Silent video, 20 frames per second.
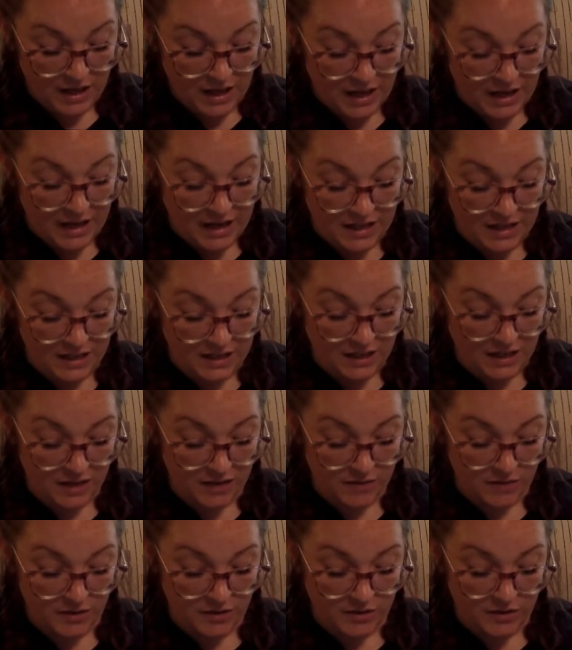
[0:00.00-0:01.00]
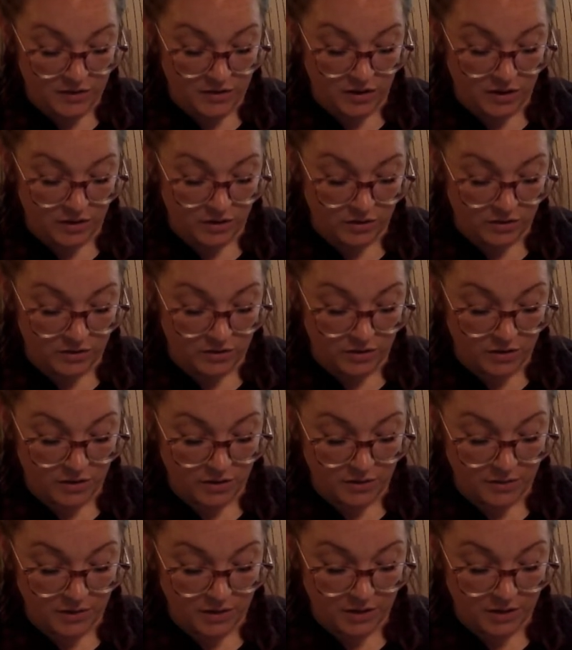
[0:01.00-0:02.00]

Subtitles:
I didn't envy the daughter-in-law,